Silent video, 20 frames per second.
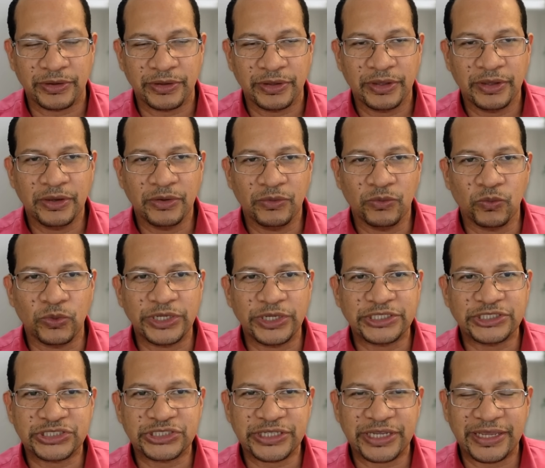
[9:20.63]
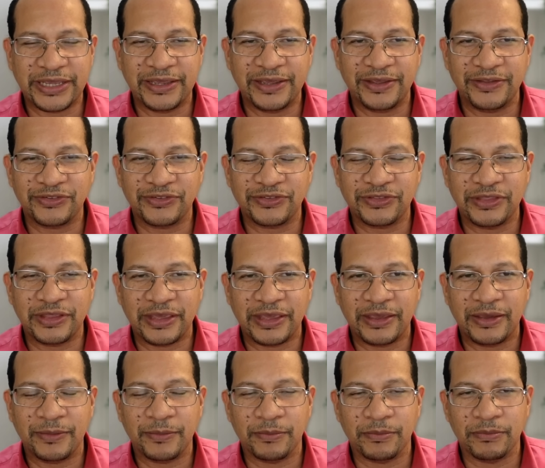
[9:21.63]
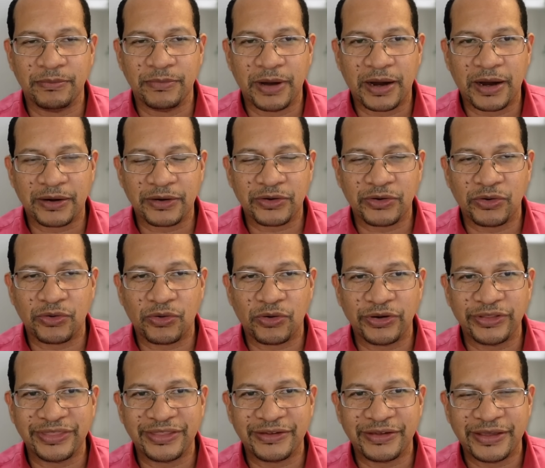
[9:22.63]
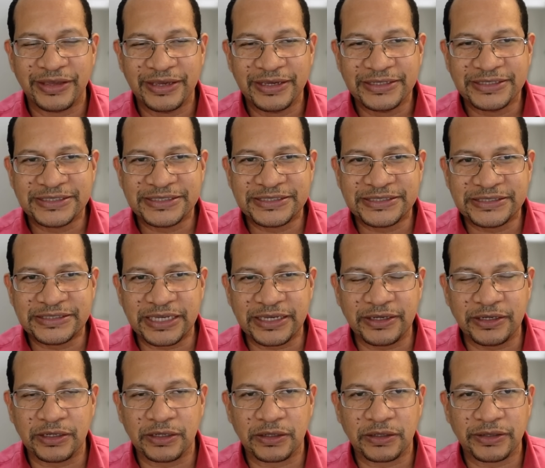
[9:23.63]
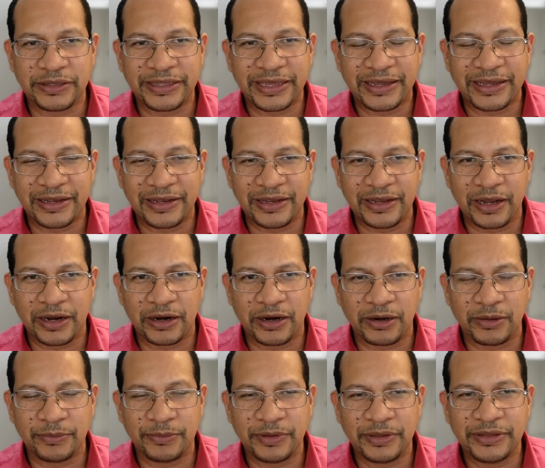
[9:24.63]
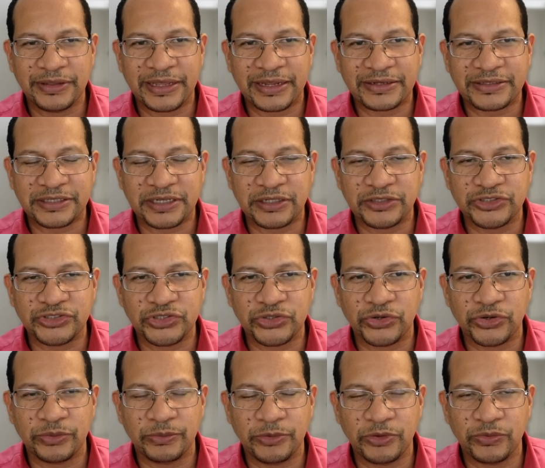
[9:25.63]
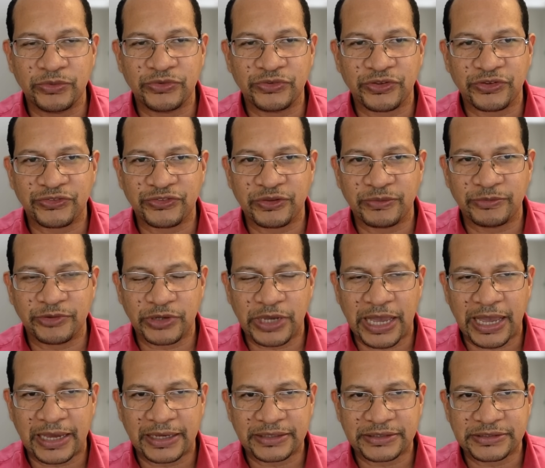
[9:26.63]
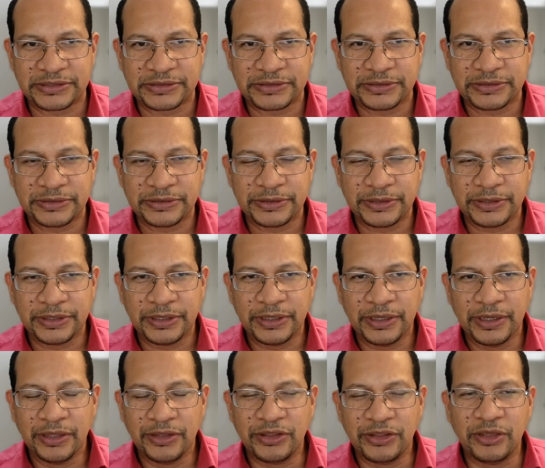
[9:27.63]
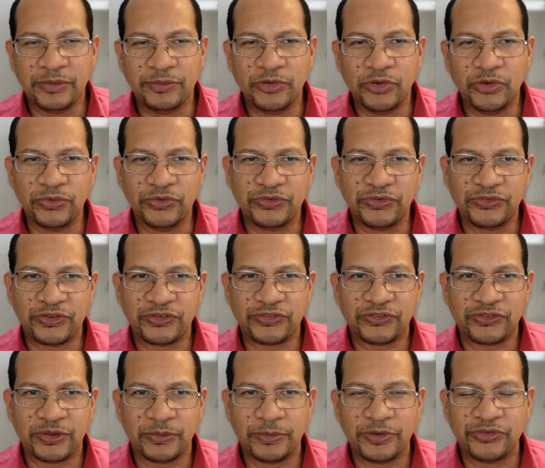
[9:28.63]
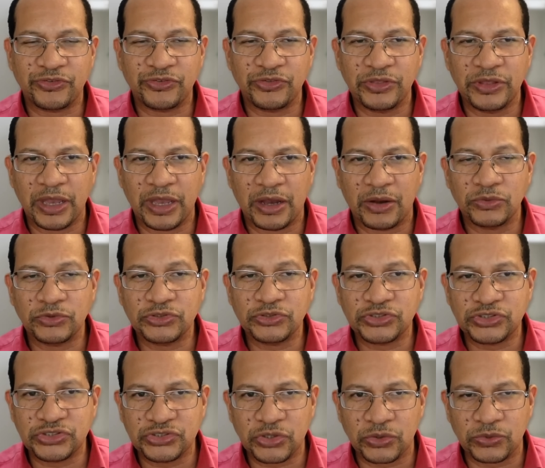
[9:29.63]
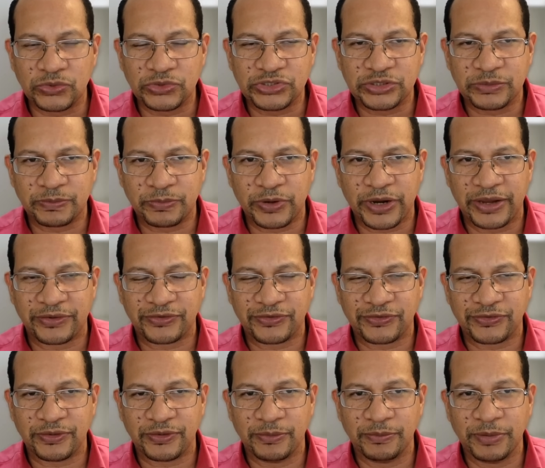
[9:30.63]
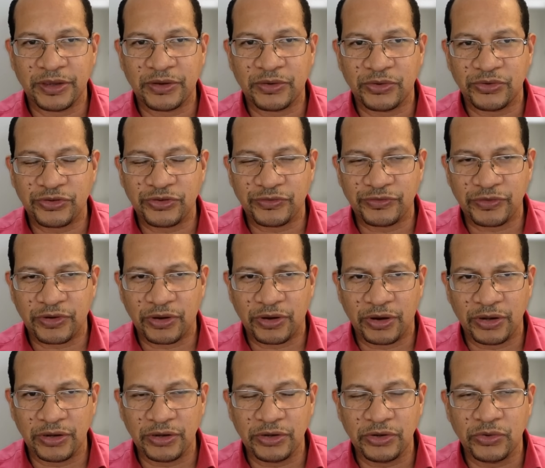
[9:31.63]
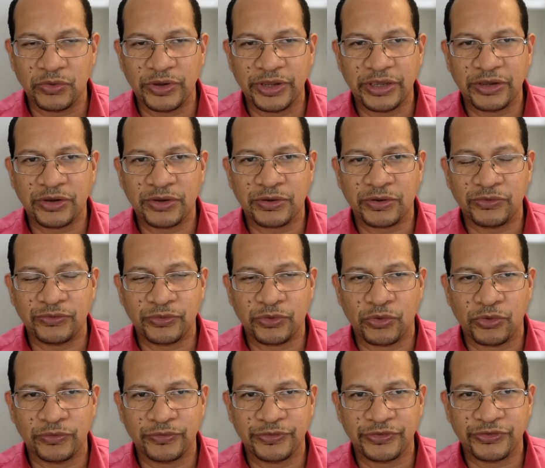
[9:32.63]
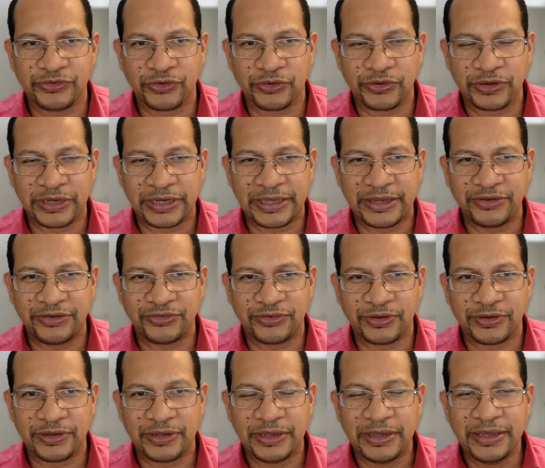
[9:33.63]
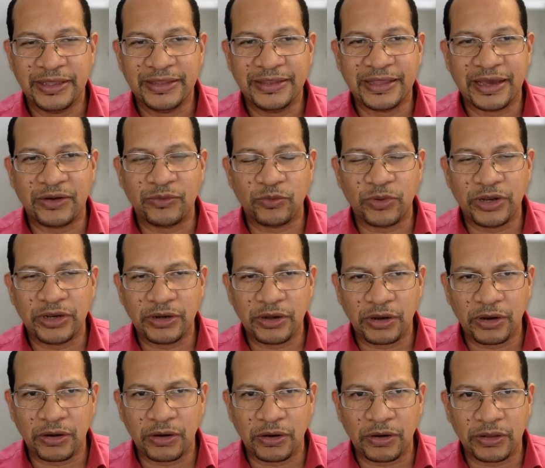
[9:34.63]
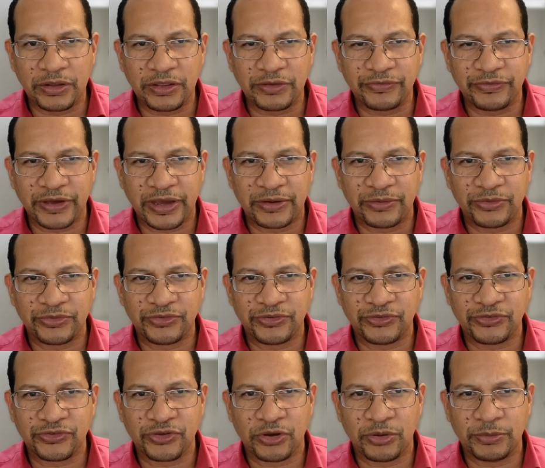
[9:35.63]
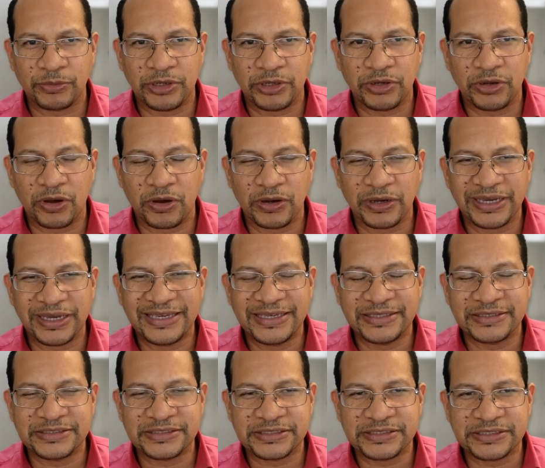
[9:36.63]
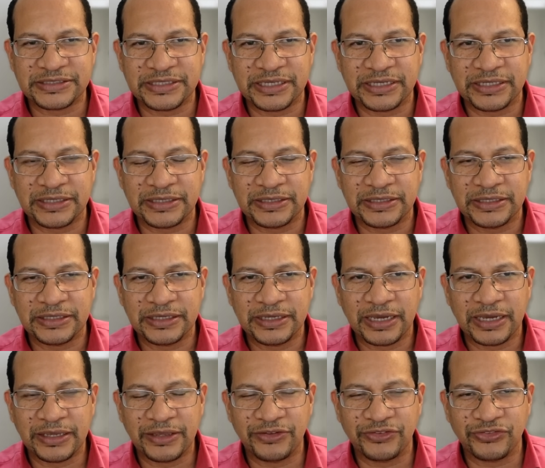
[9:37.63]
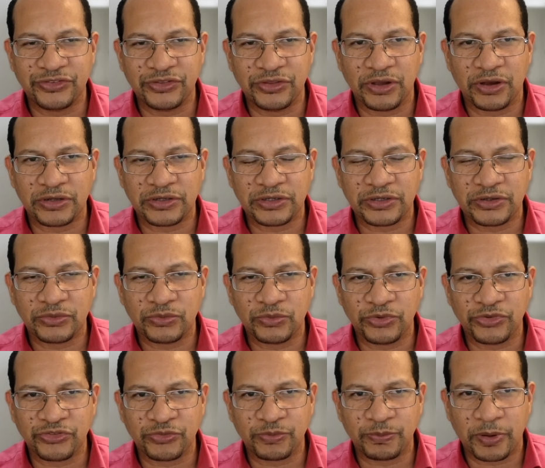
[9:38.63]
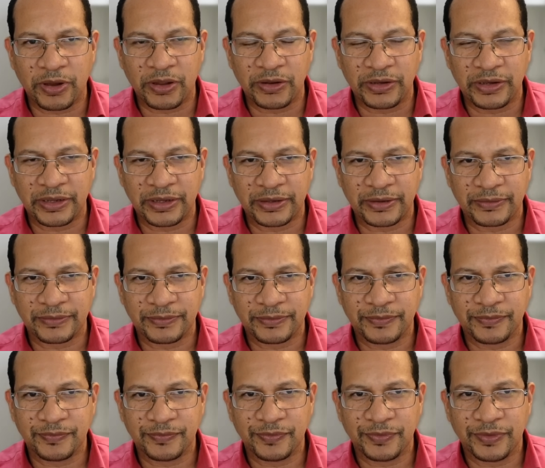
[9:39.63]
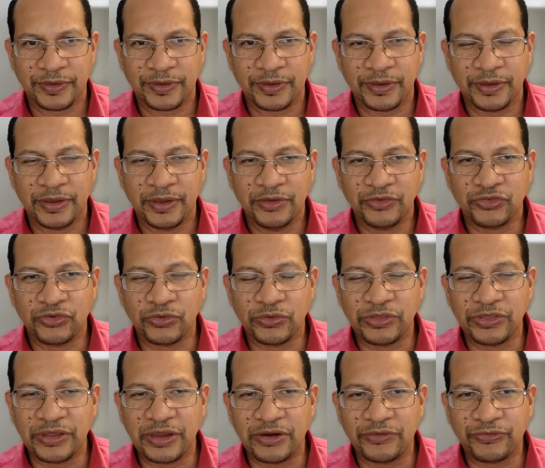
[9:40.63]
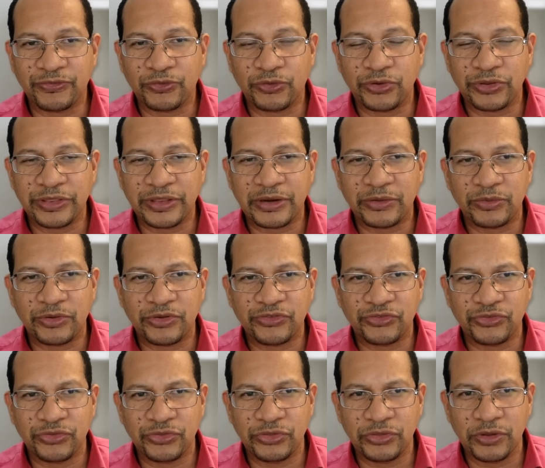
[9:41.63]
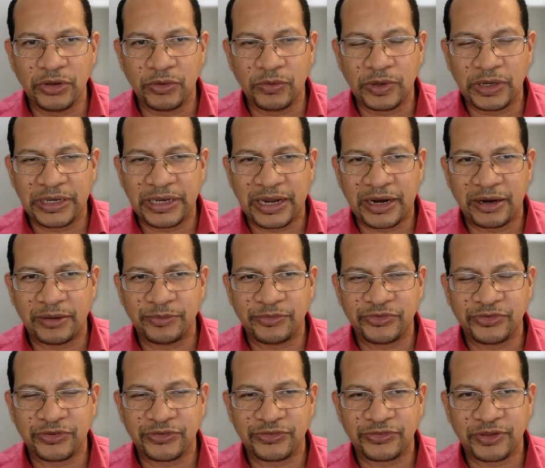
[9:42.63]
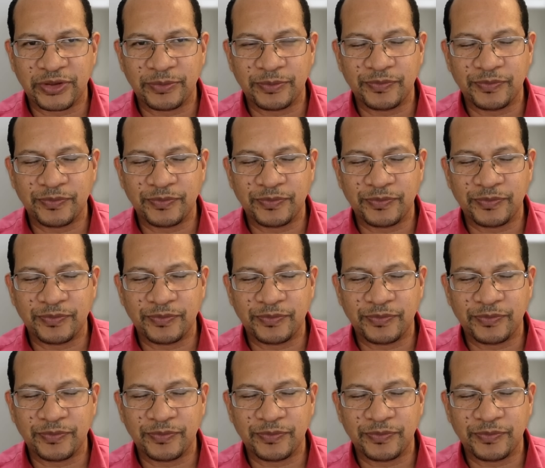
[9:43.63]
which is the marker or the signal, the alarm that tells your immune system to act. The immune system is now so suppressed because of ongoing COVID circulation that when other viruses come along, it still is not responding. So therefore, there is no alarm system.